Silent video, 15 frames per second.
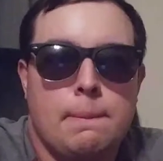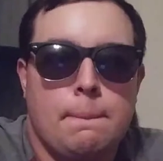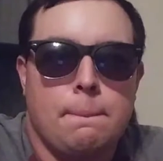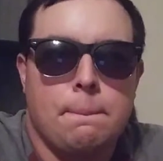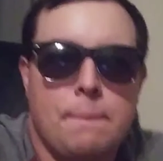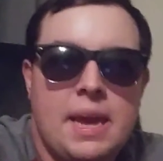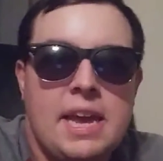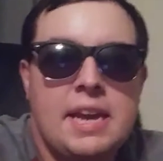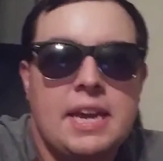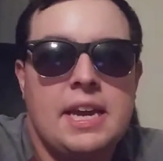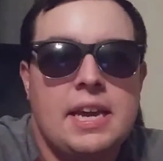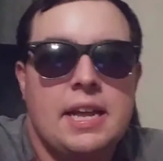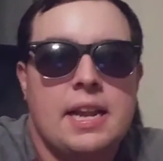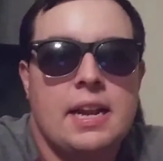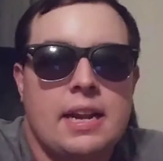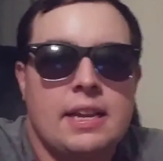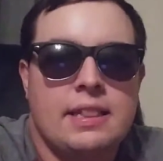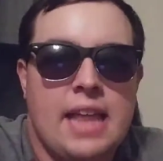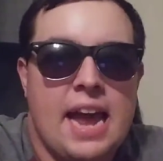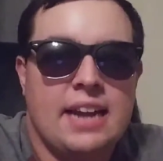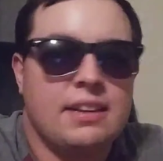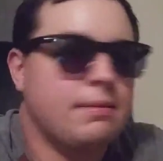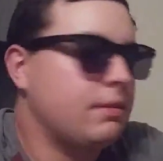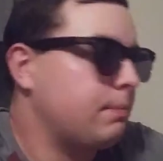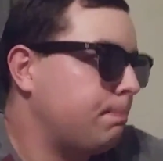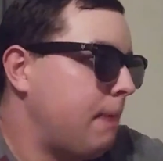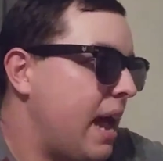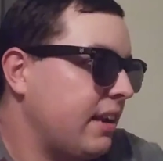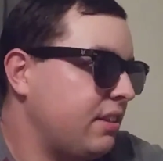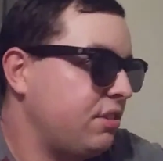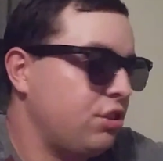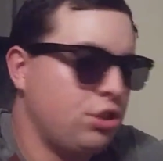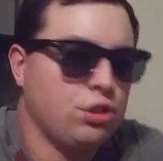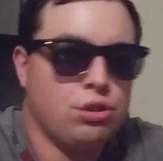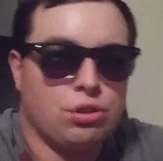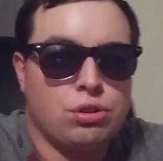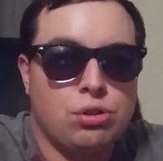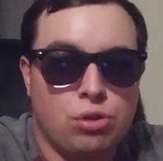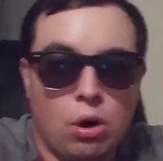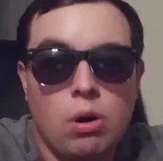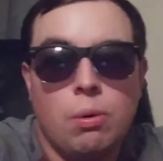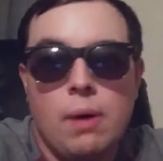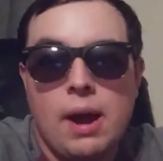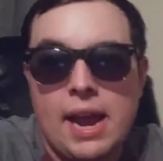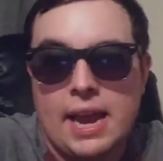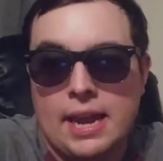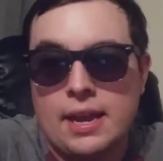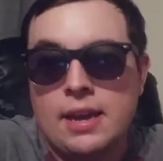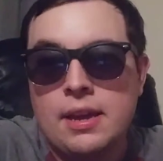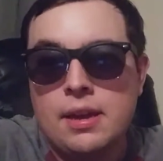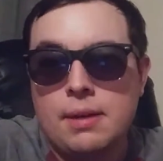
make that bad decision just go away,